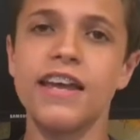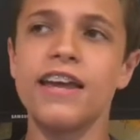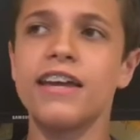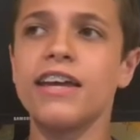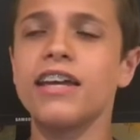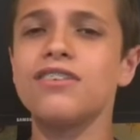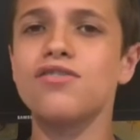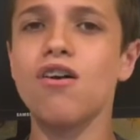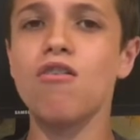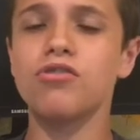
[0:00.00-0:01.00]
and
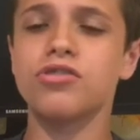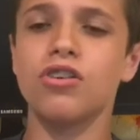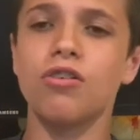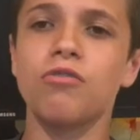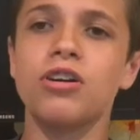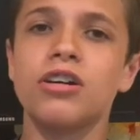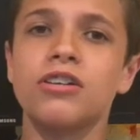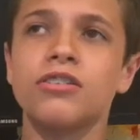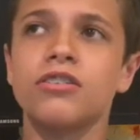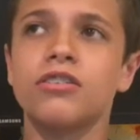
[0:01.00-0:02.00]
also
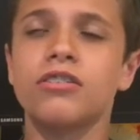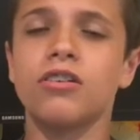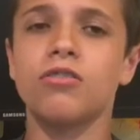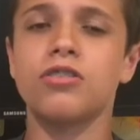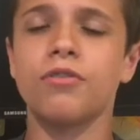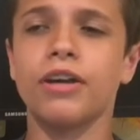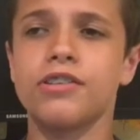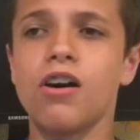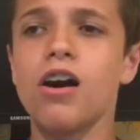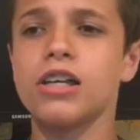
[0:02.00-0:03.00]
showing
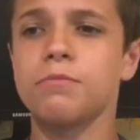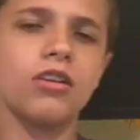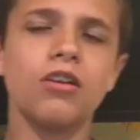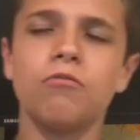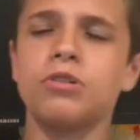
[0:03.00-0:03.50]
us Hogsmeade,